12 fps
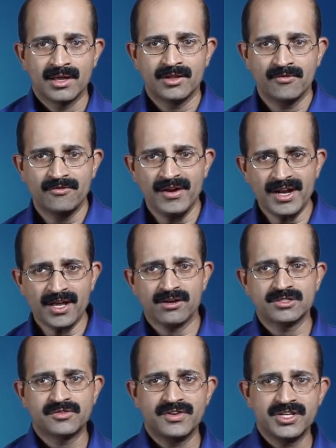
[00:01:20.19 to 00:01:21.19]
The
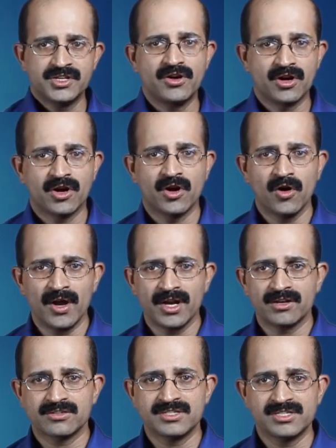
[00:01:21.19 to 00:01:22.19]
videos which you are
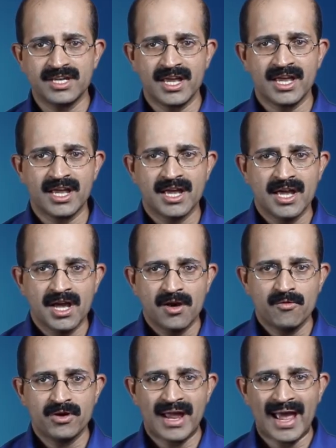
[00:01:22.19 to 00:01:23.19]
going to see
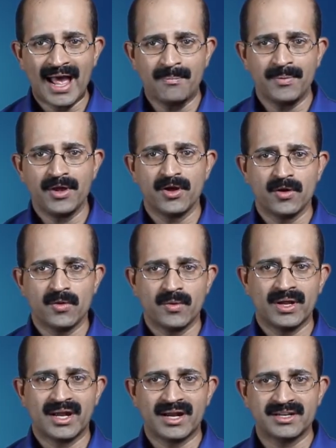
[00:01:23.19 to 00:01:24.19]
would help you
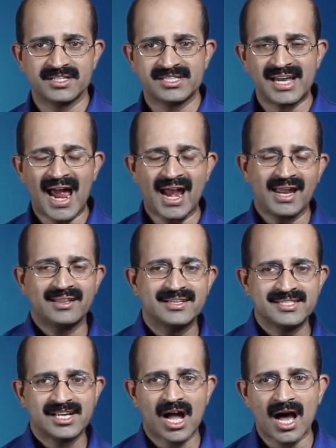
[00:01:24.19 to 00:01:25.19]
in understanding
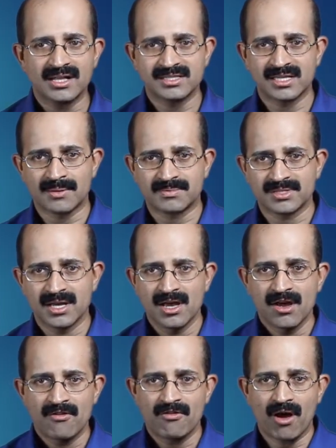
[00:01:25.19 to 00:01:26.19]
these concepts
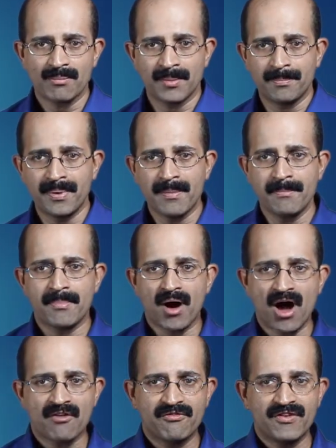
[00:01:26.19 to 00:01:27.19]
from the
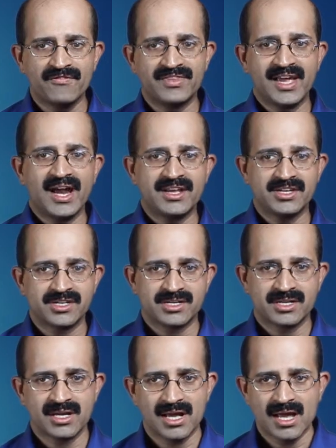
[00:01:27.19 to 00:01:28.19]
PMBOK 5th edition